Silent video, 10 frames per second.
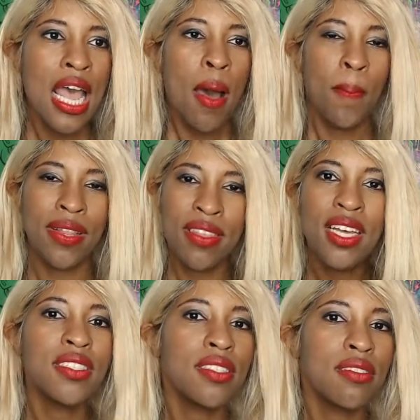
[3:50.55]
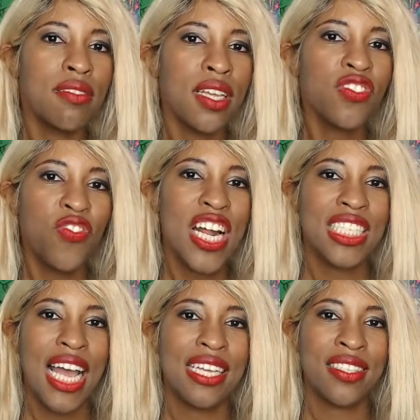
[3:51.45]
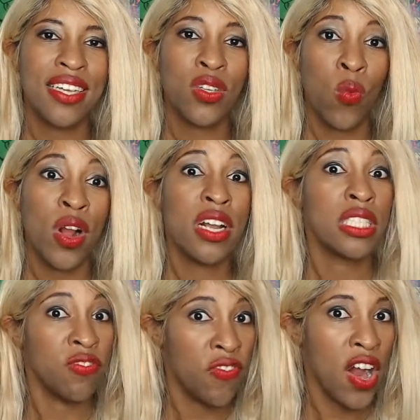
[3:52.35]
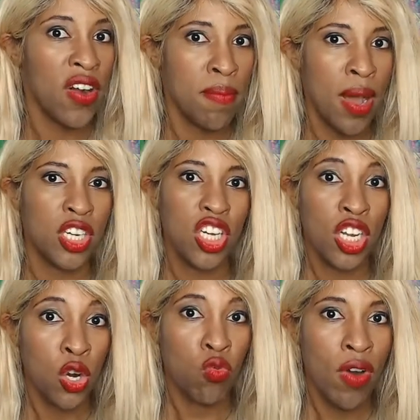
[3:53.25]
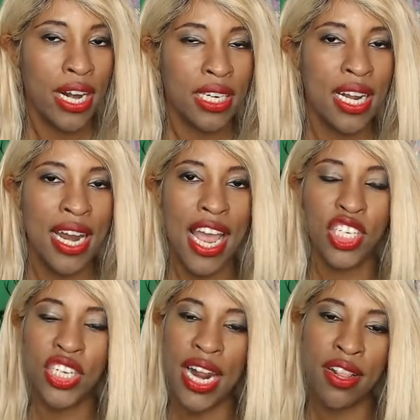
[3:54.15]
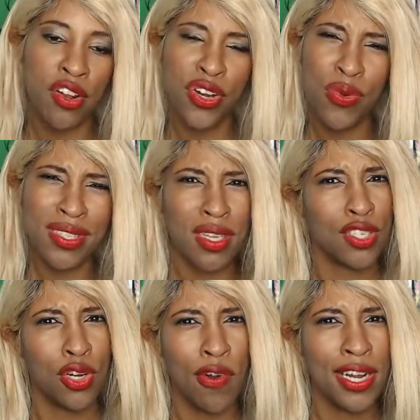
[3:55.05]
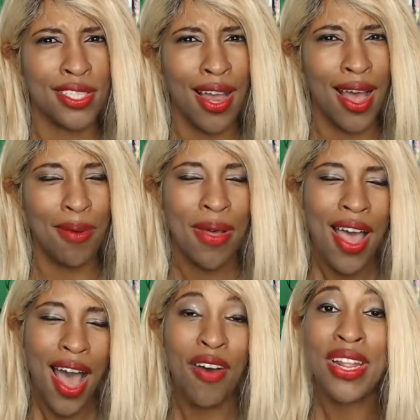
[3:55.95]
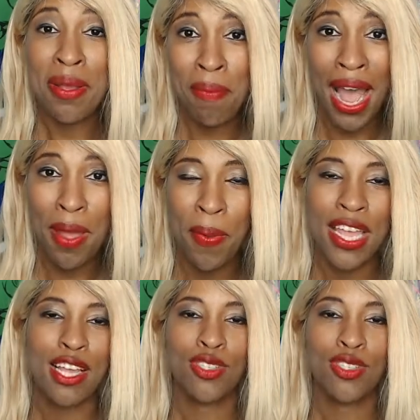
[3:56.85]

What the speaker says: but this franchise does it where it's very much a direct connection, and they're doing such a great job of it, in my opinion.